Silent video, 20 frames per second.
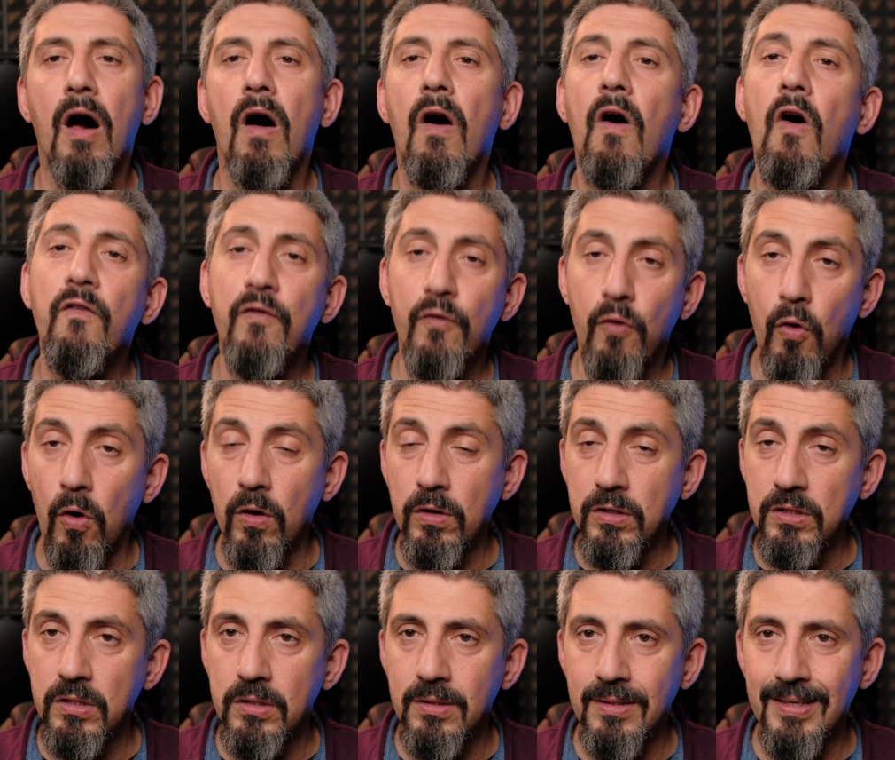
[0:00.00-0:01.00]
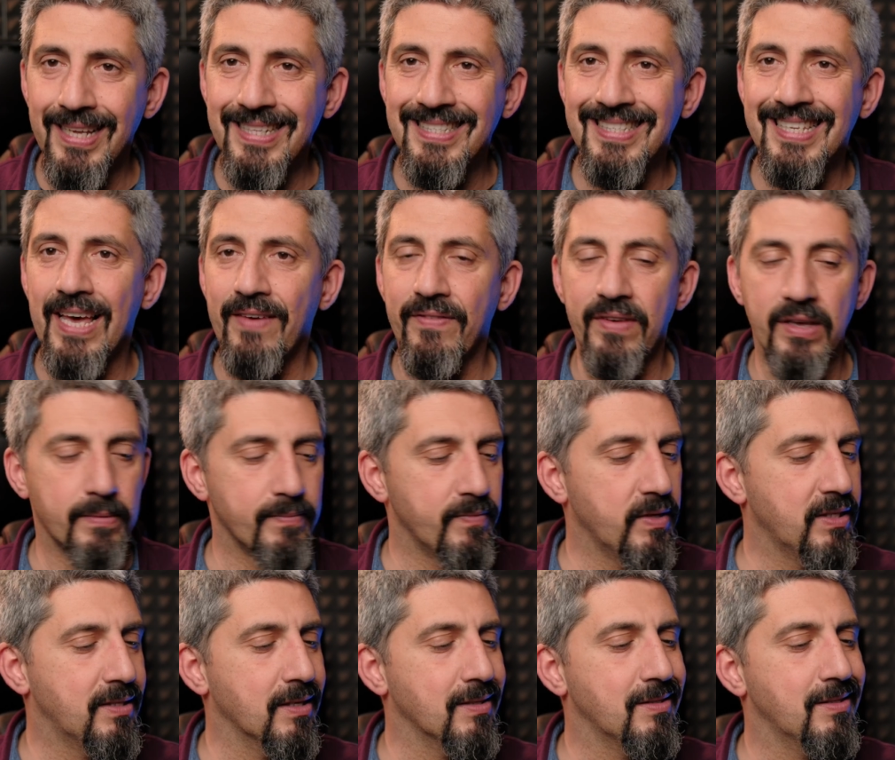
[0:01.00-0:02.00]
Of course, it's heavy.
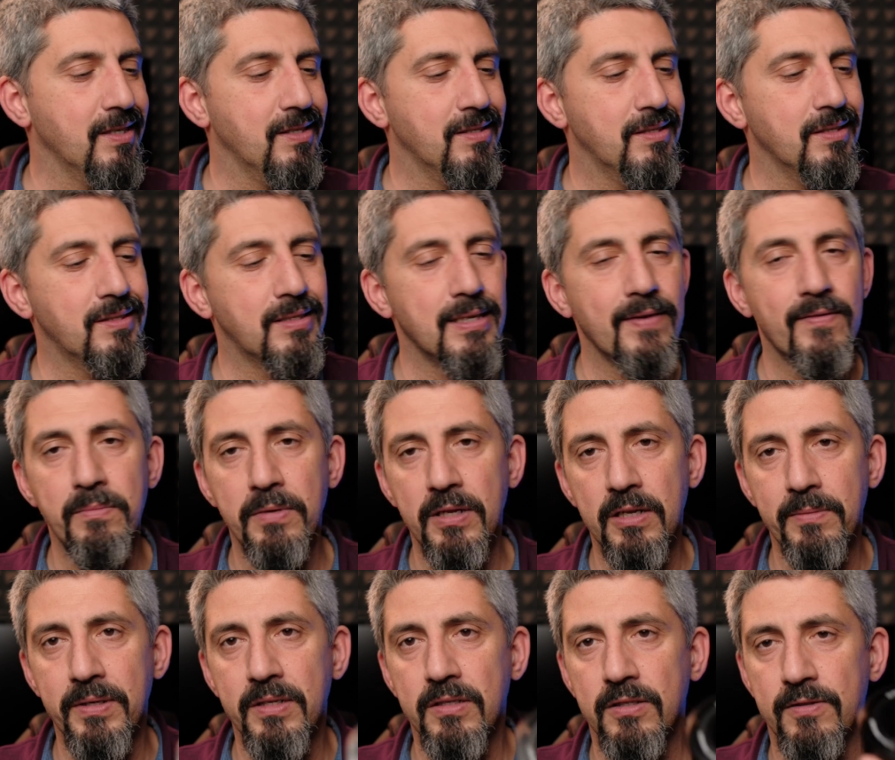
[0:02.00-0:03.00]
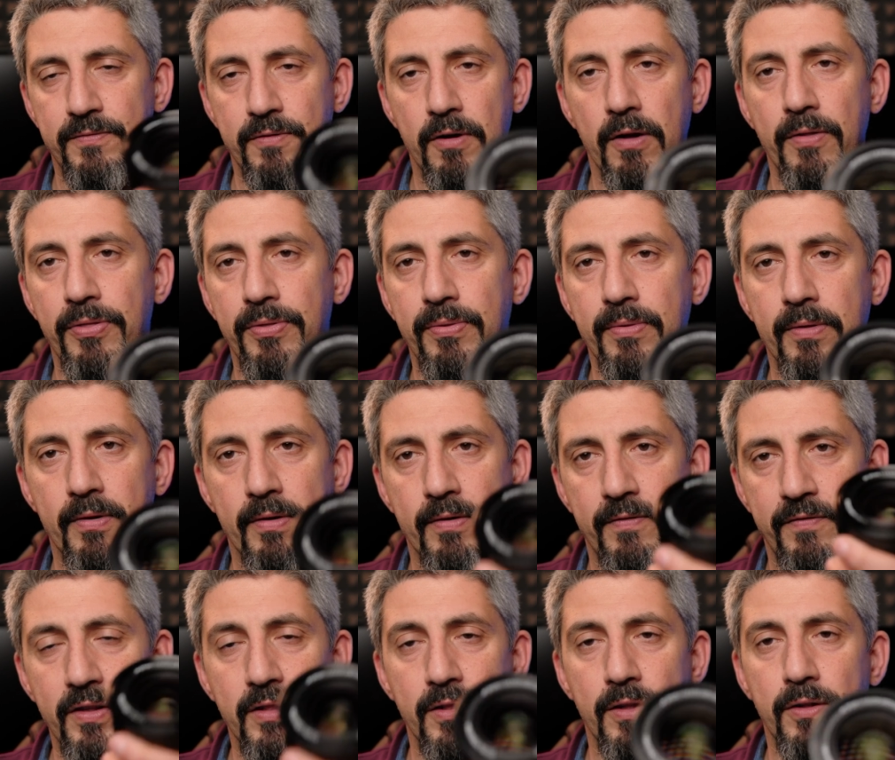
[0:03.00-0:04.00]
It's a 67mm front
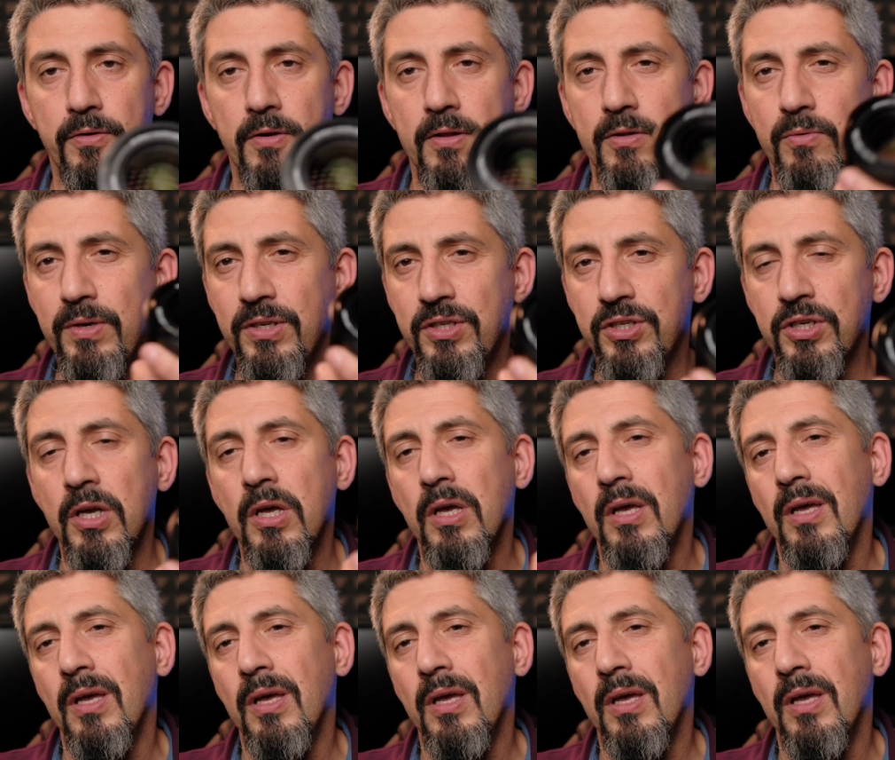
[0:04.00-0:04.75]
filter thread, which